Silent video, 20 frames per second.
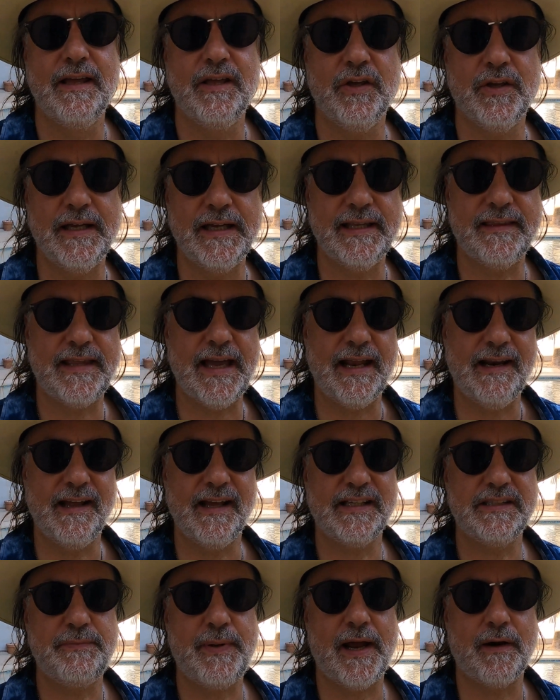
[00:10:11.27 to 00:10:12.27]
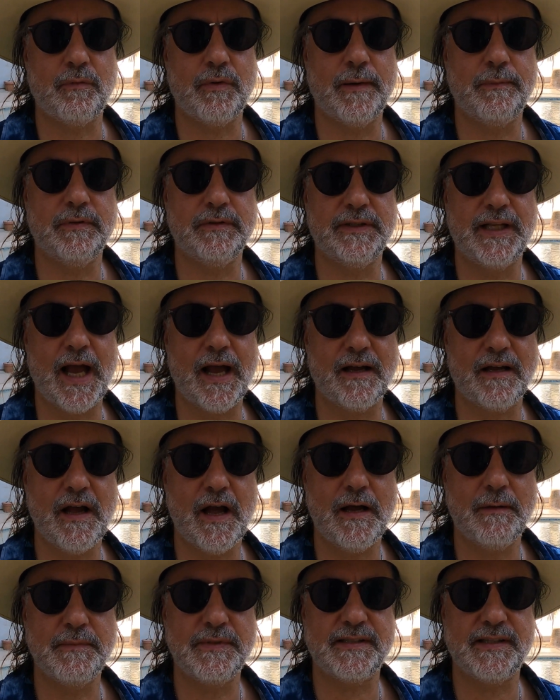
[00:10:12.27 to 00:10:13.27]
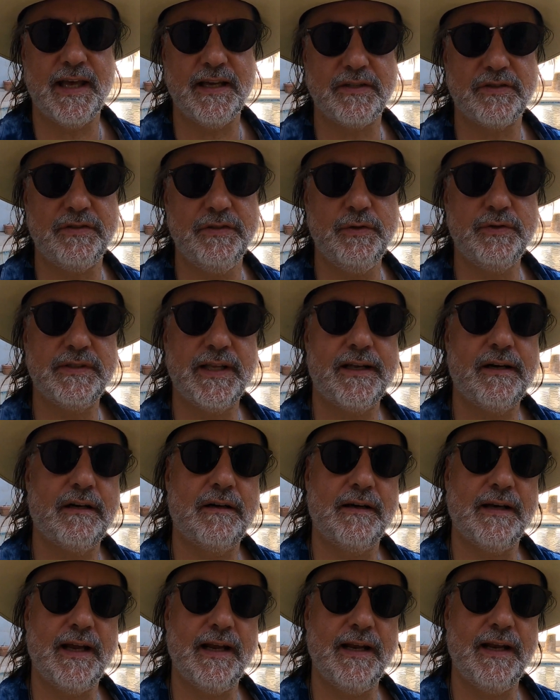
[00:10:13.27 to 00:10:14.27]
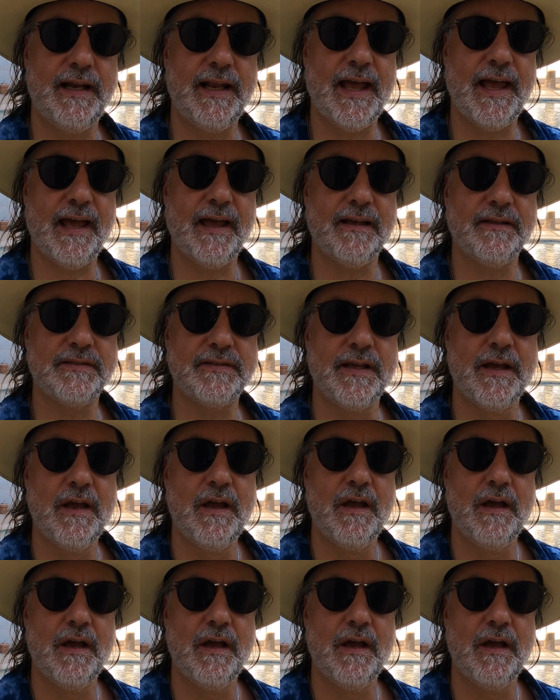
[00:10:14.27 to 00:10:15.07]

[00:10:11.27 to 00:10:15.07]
You can get that at expatrebel.com/newsletter, and it has